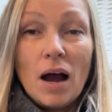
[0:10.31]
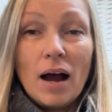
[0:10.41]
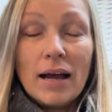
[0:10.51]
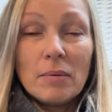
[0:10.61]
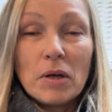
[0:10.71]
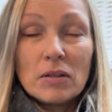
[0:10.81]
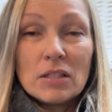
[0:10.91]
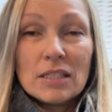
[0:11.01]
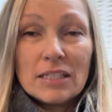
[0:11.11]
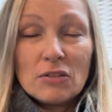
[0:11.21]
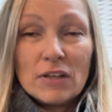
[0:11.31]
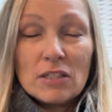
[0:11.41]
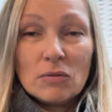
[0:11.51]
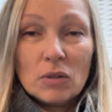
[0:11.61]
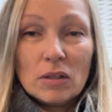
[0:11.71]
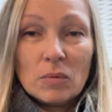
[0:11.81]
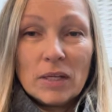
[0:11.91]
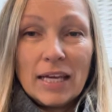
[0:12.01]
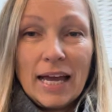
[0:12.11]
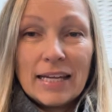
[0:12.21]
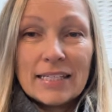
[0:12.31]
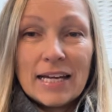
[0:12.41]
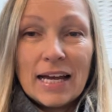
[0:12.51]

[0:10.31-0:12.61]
I am going to the Stitch Festival at the weekend